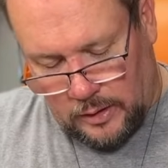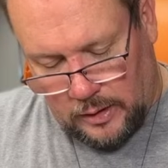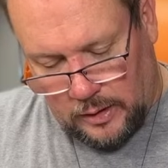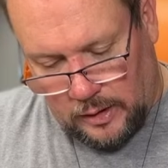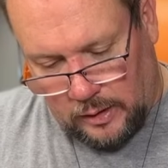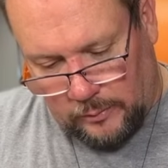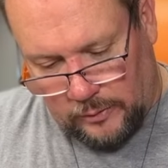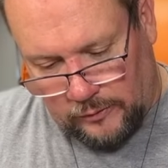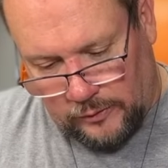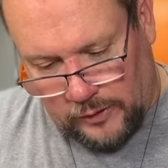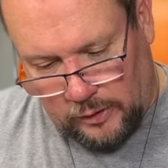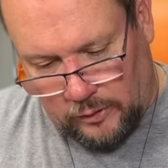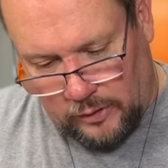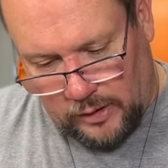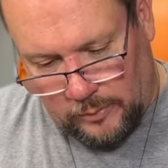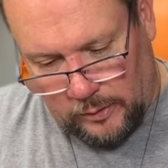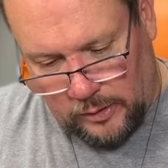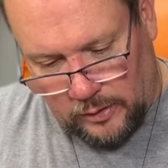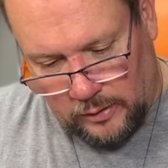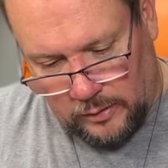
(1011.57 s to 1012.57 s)
if I
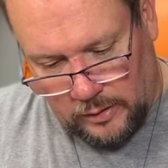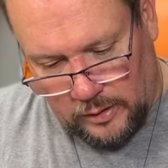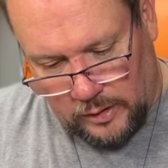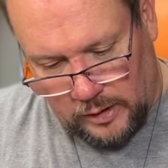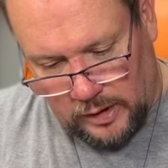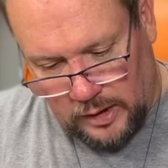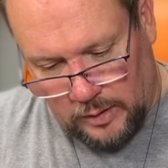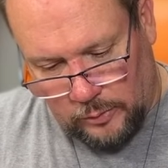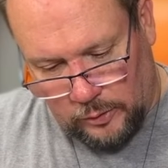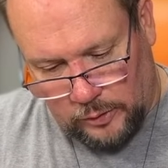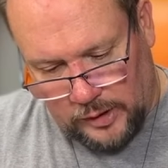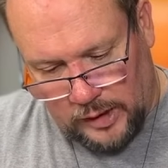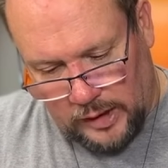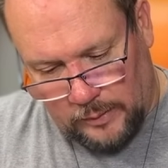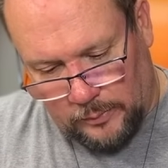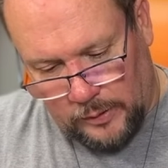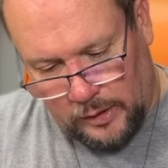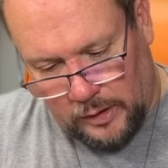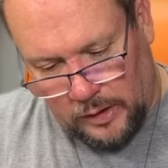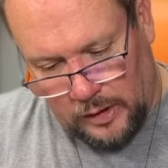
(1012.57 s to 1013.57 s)
grab a Hebert
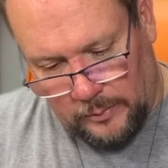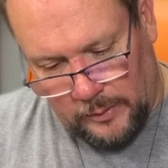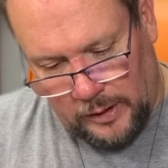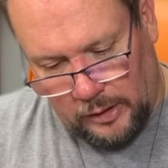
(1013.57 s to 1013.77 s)
cape and come